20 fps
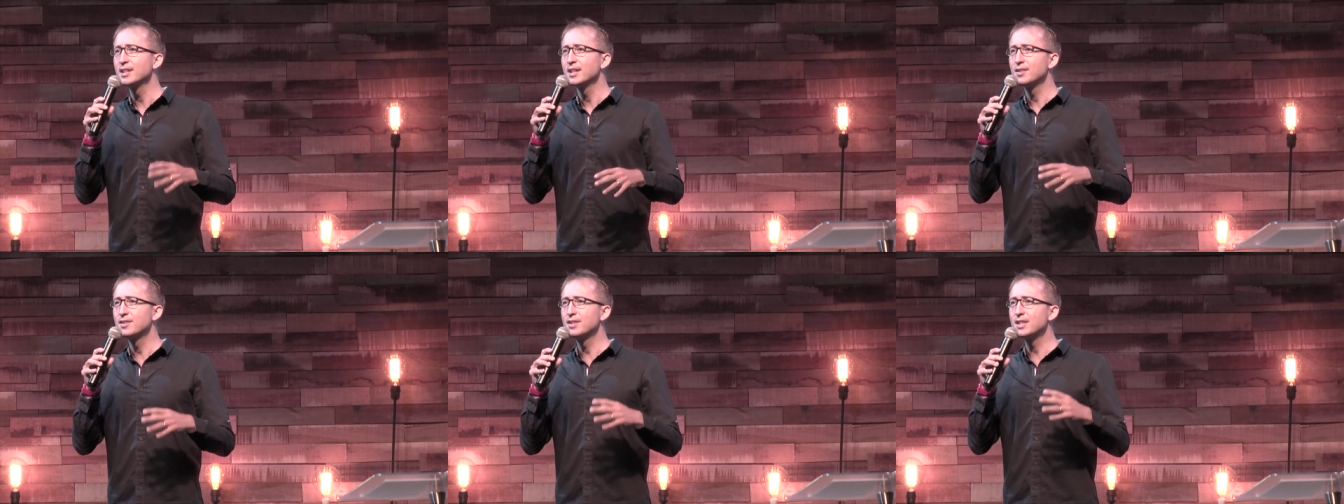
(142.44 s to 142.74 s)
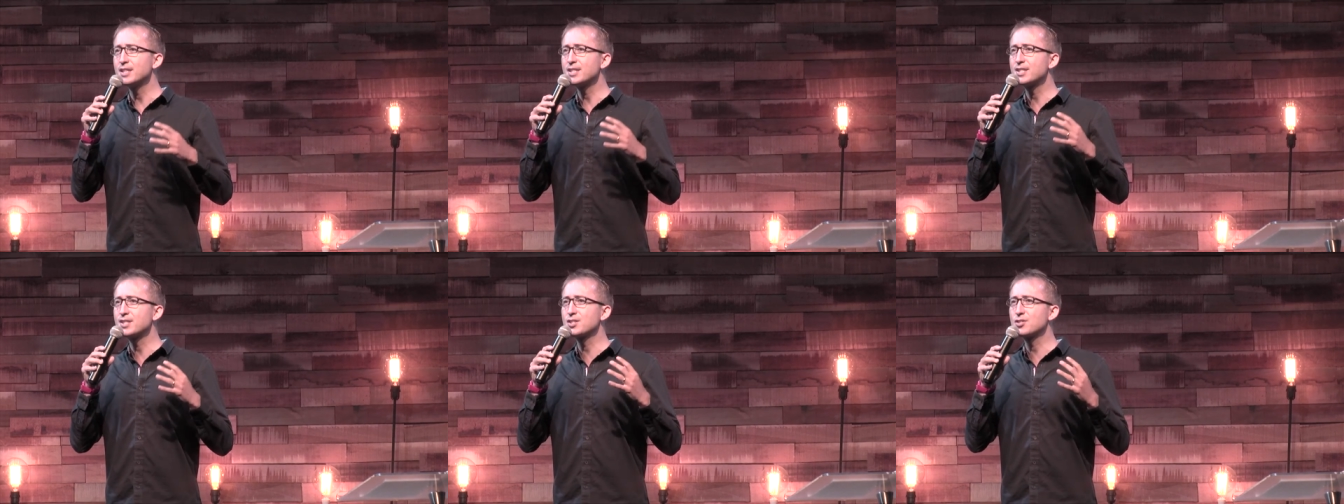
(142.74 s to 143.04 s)
this
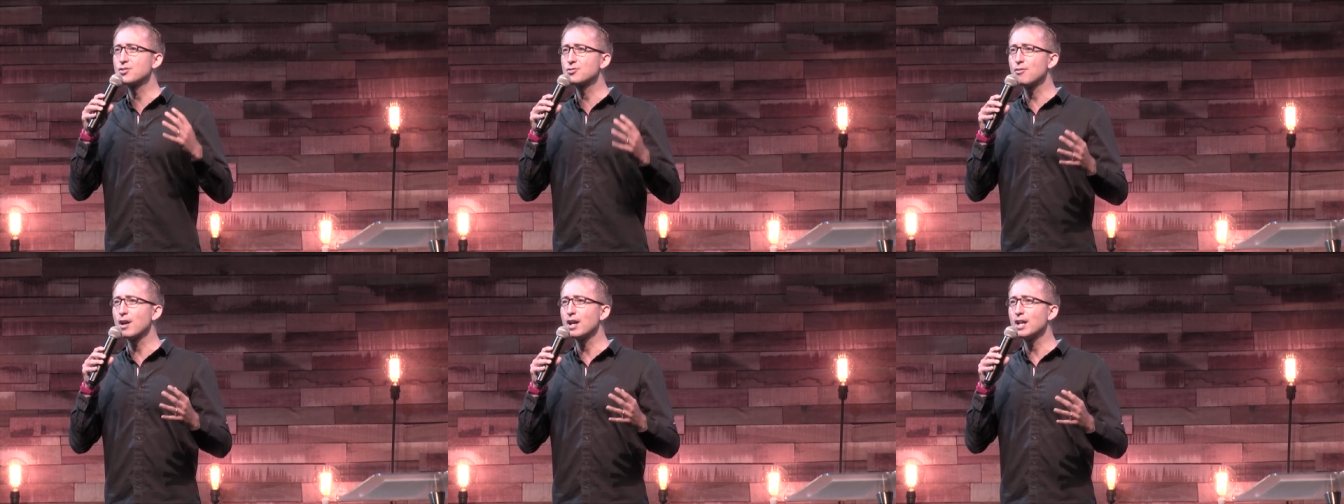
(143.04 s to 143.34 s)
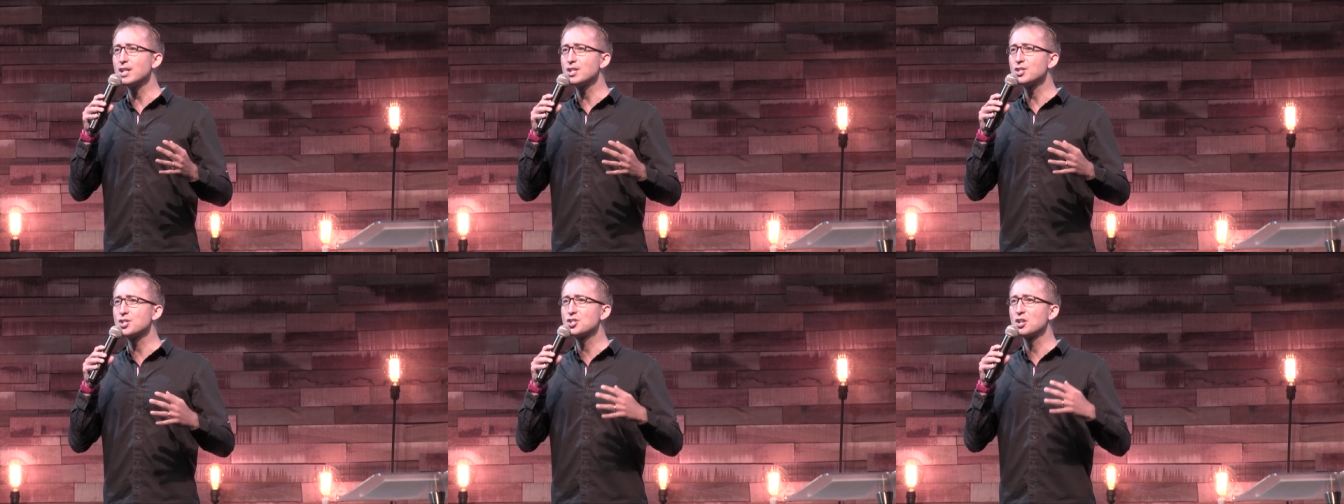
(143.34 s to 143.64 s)

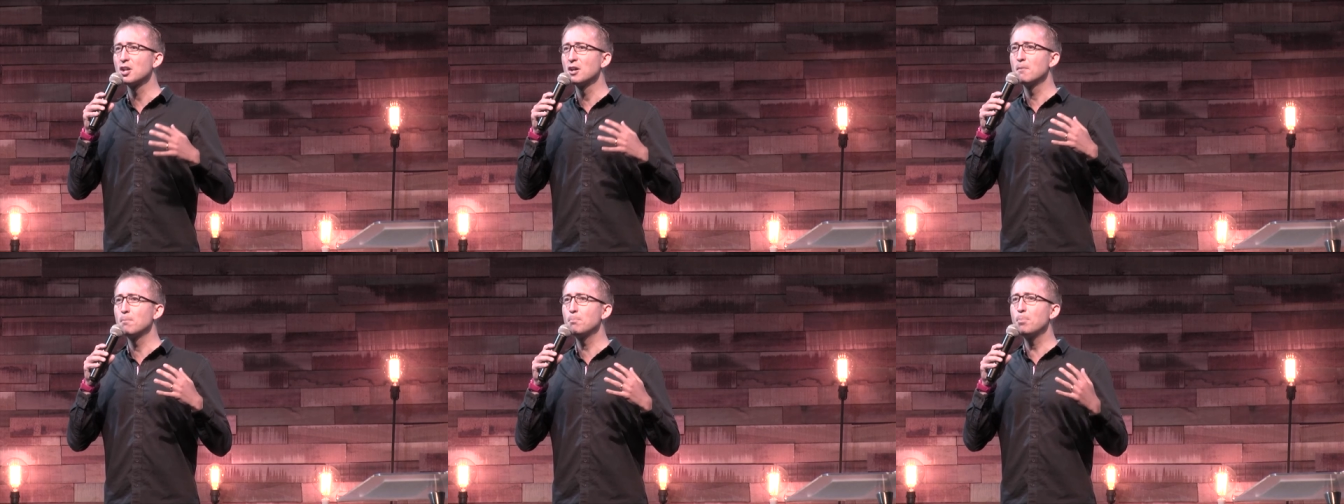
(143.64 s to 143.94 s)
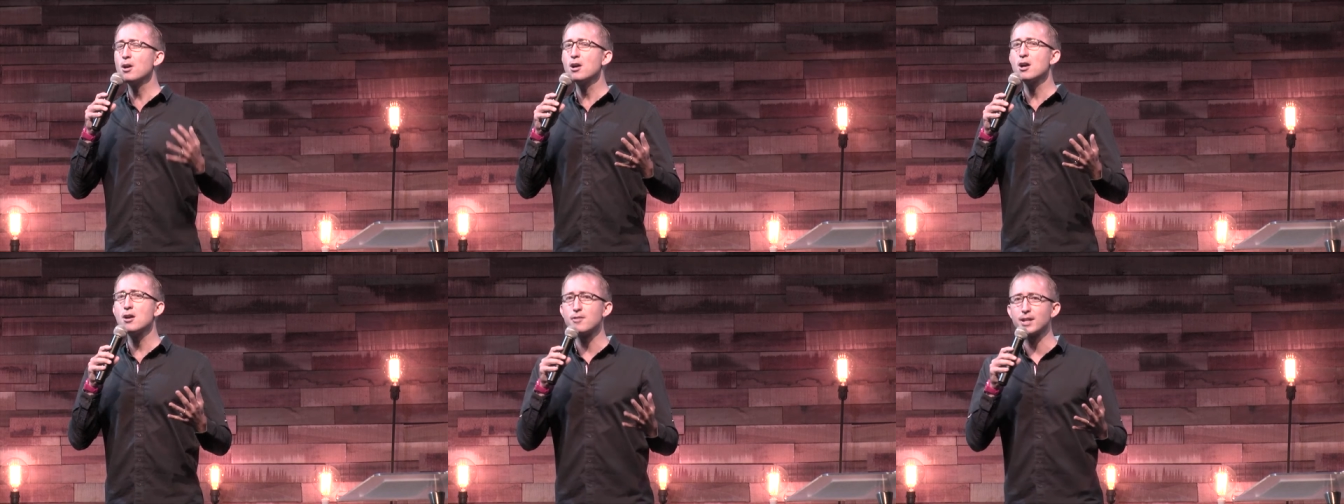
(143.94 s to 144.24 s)
strange
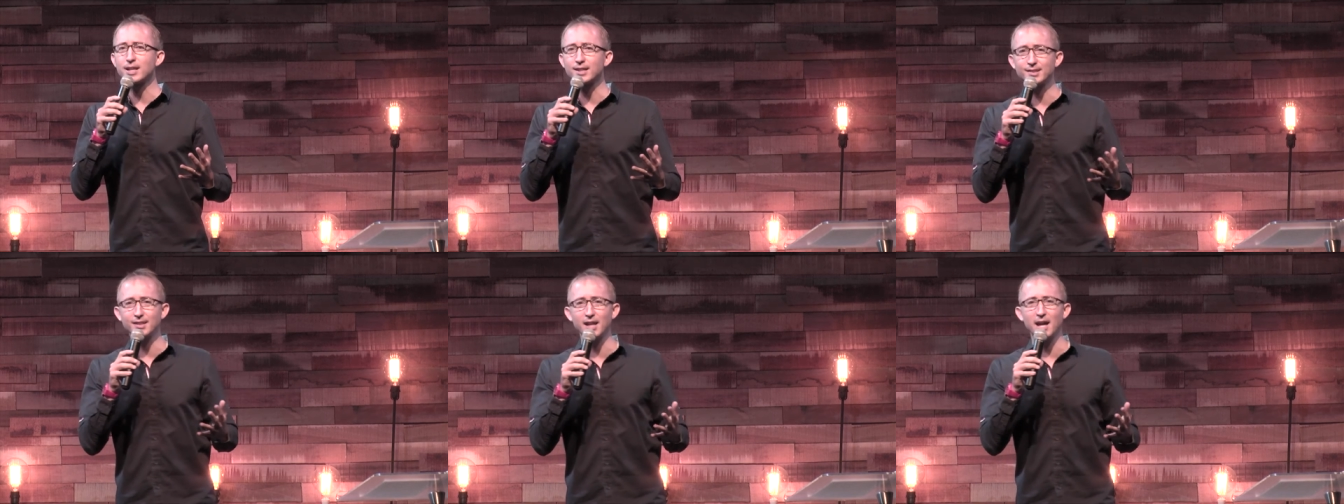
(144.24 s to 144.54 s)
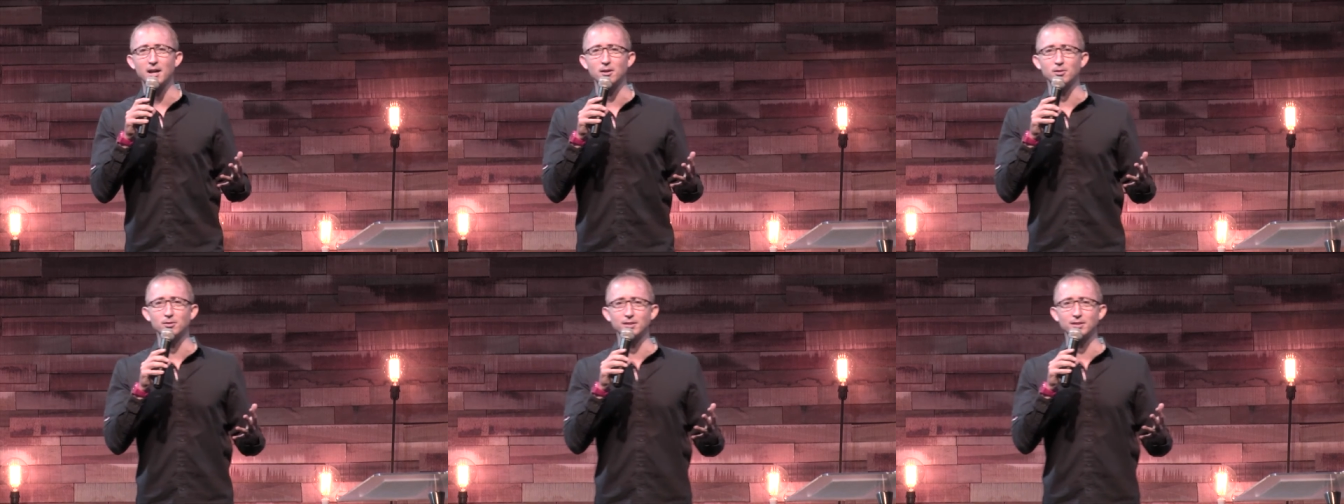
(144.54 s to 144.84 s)
purring sound.